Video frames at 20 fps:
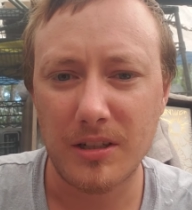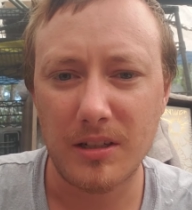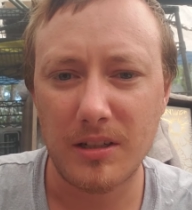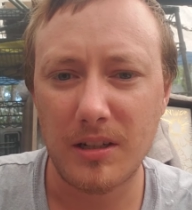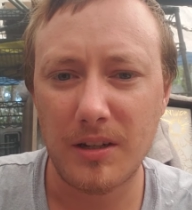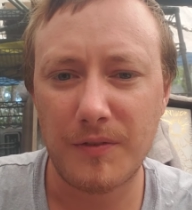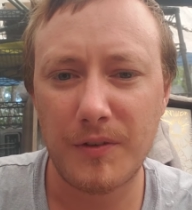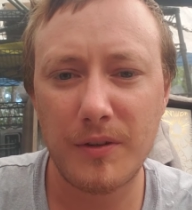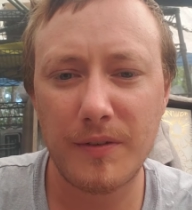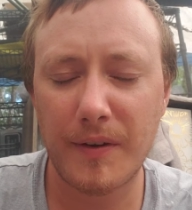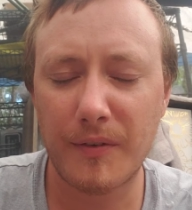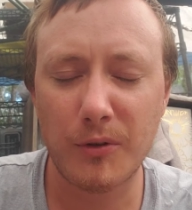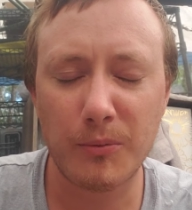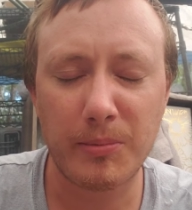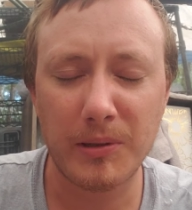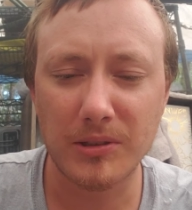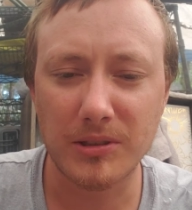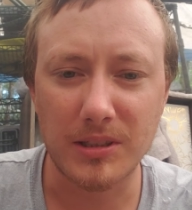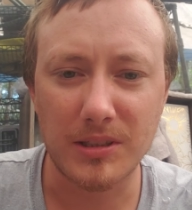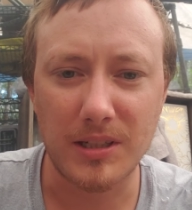If you've ever
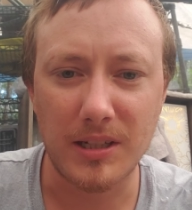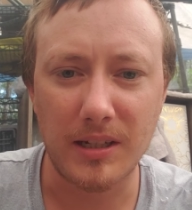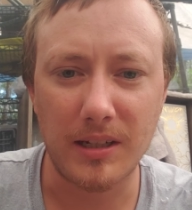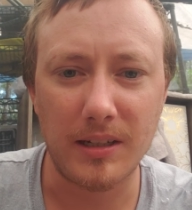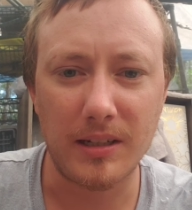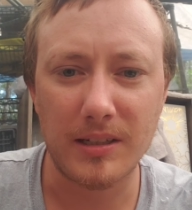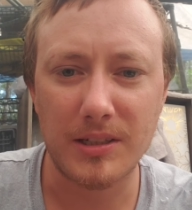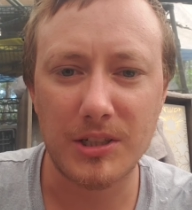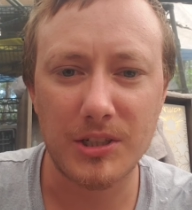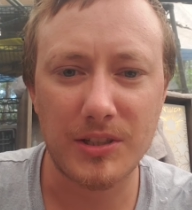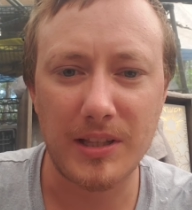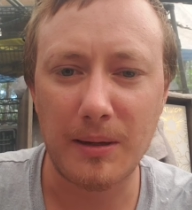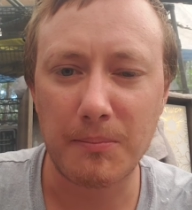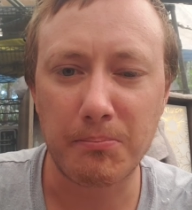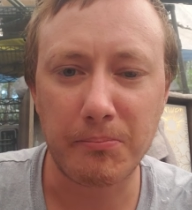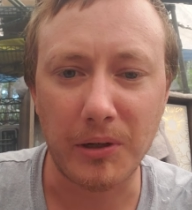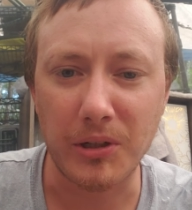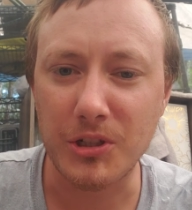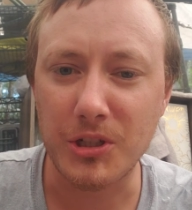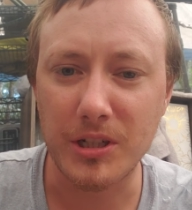built a tent, it's just
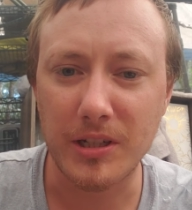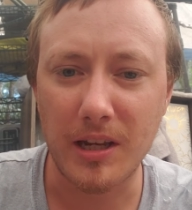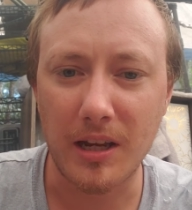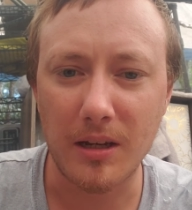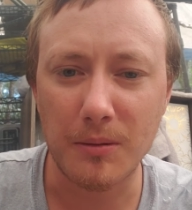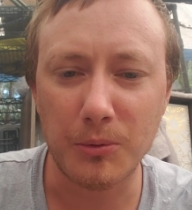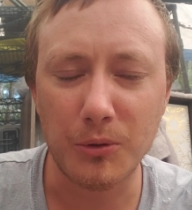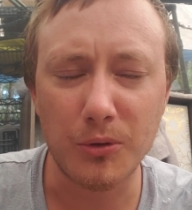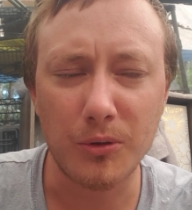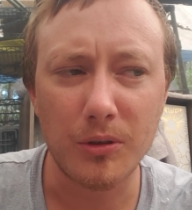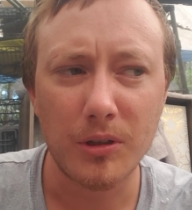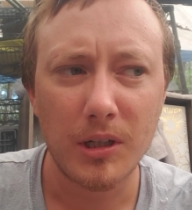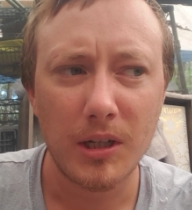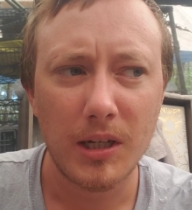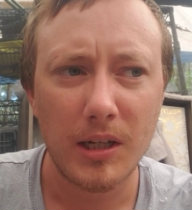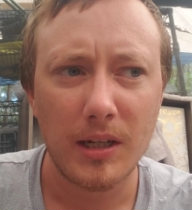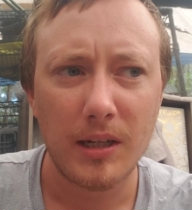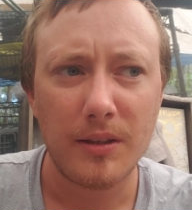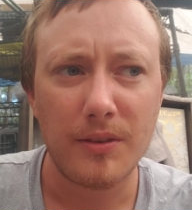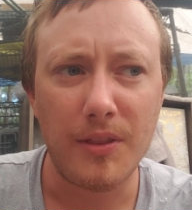that bungee cable
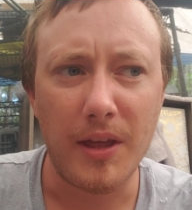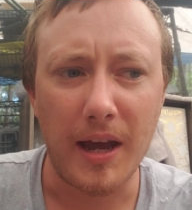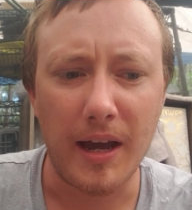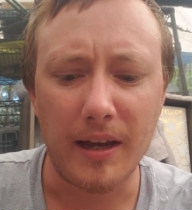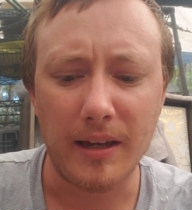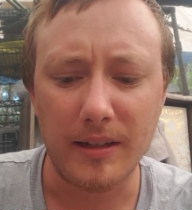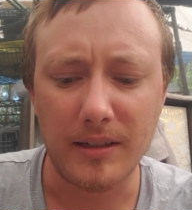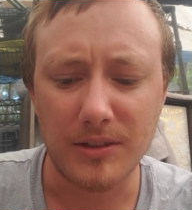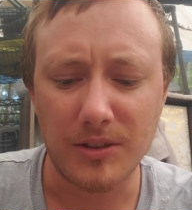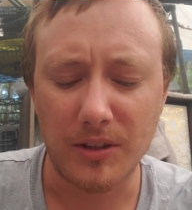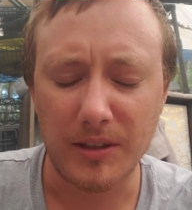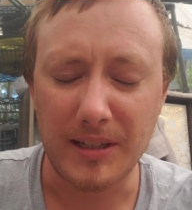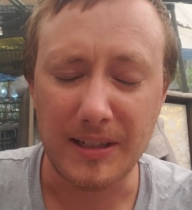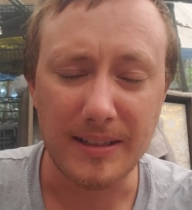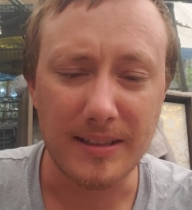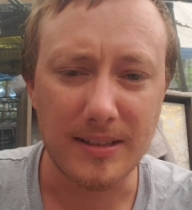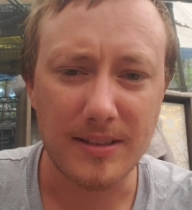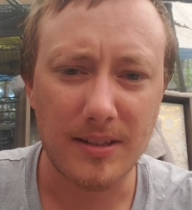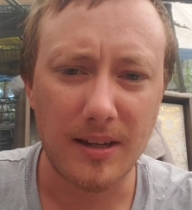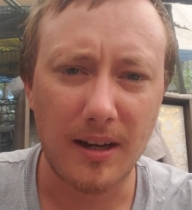that is on the
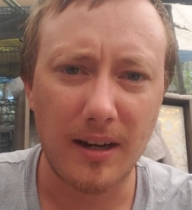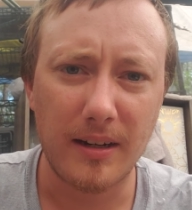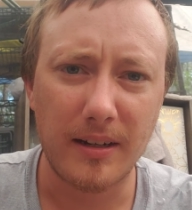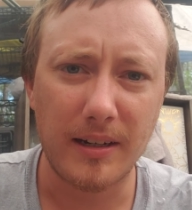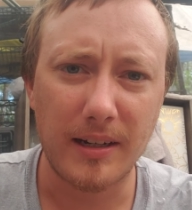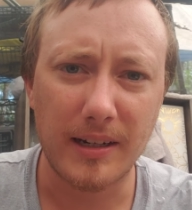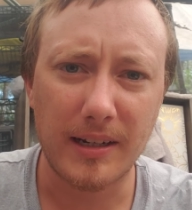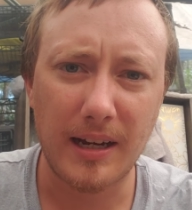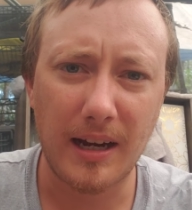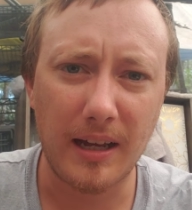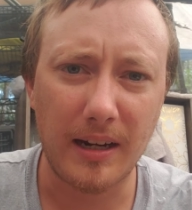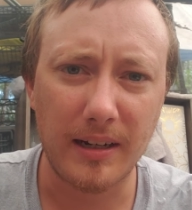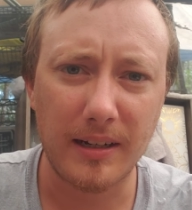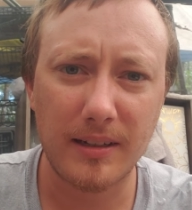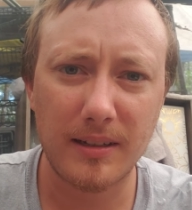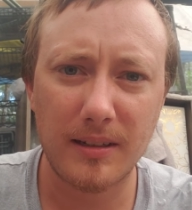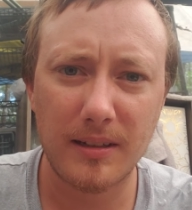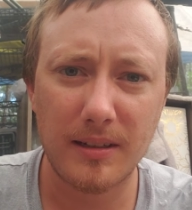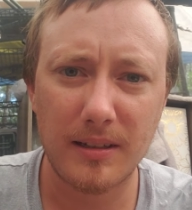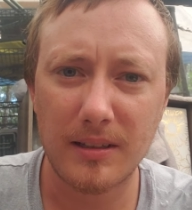inside, and it kind of
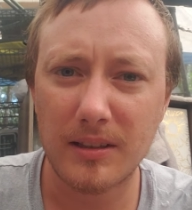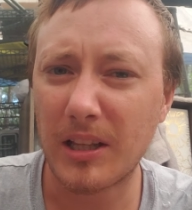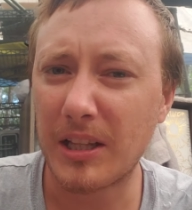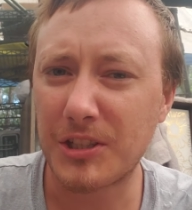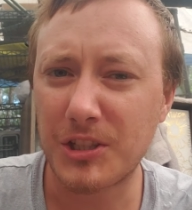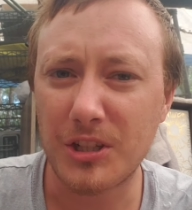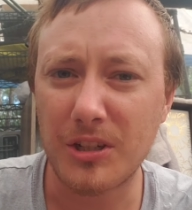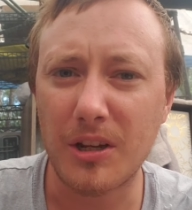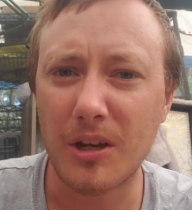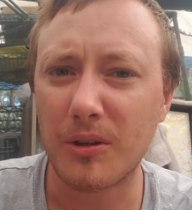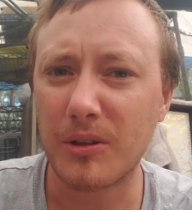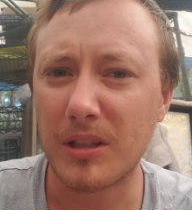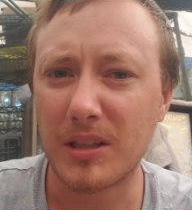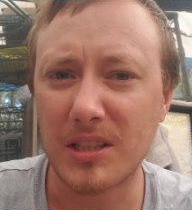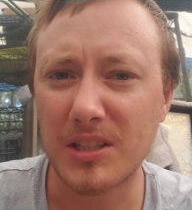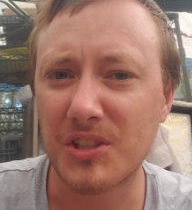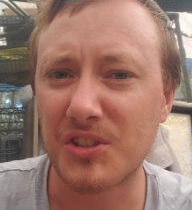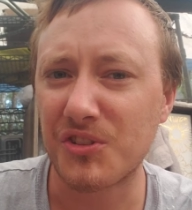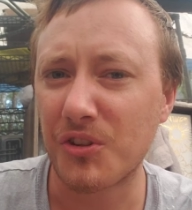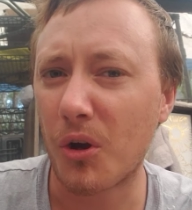lets you know that
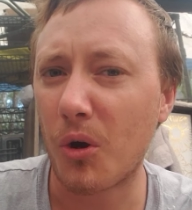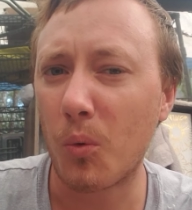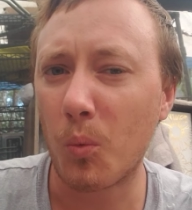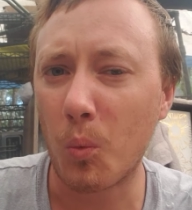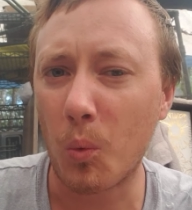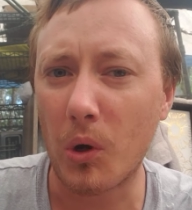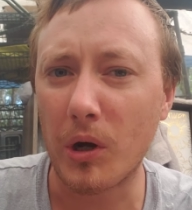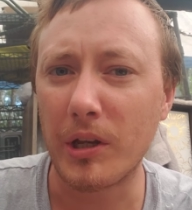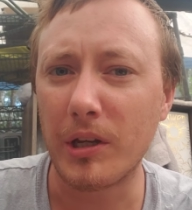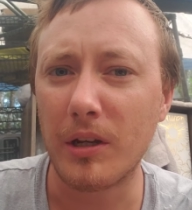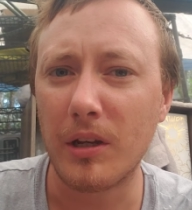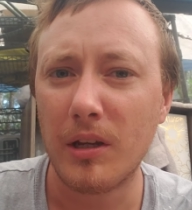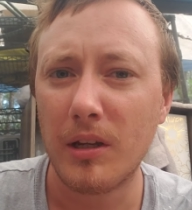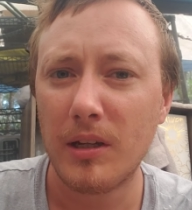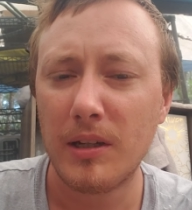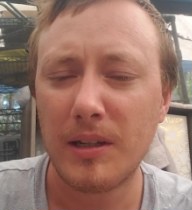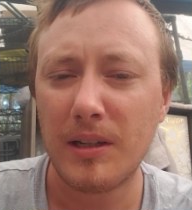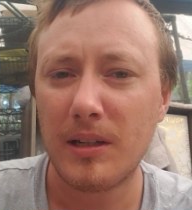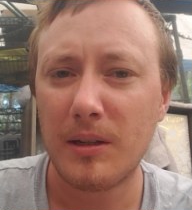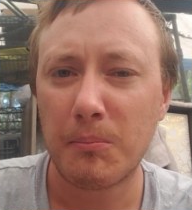this is all one
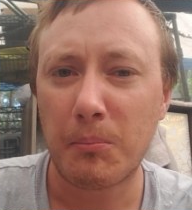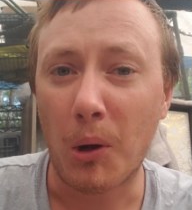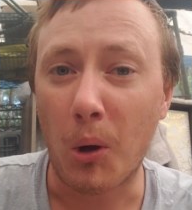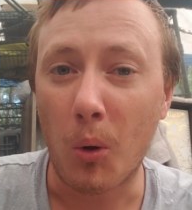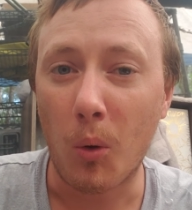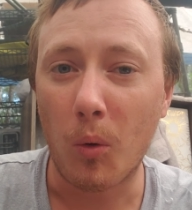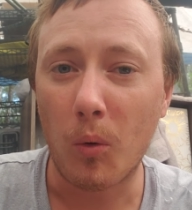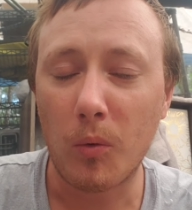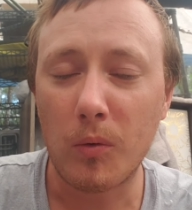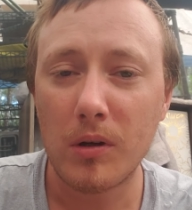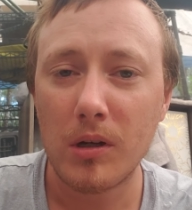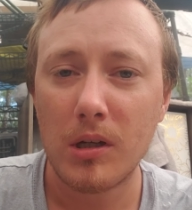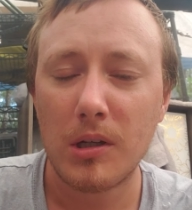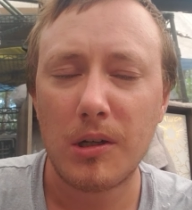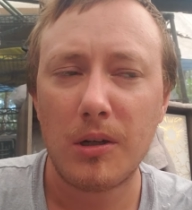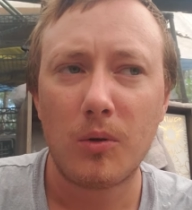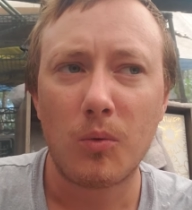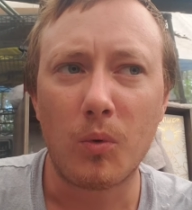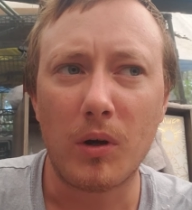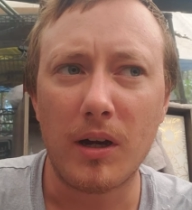pole.
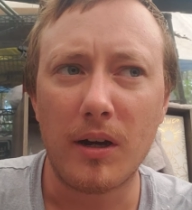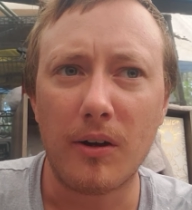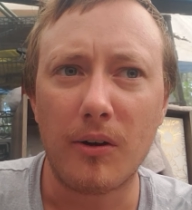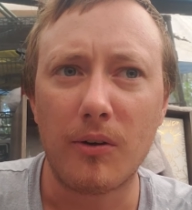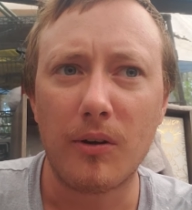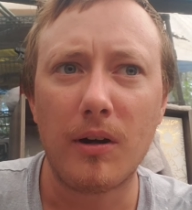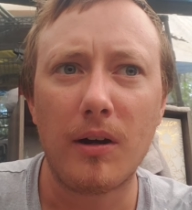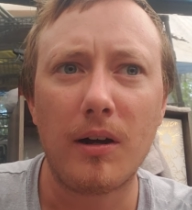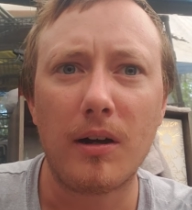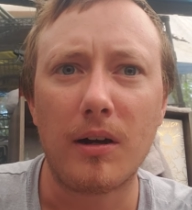Well,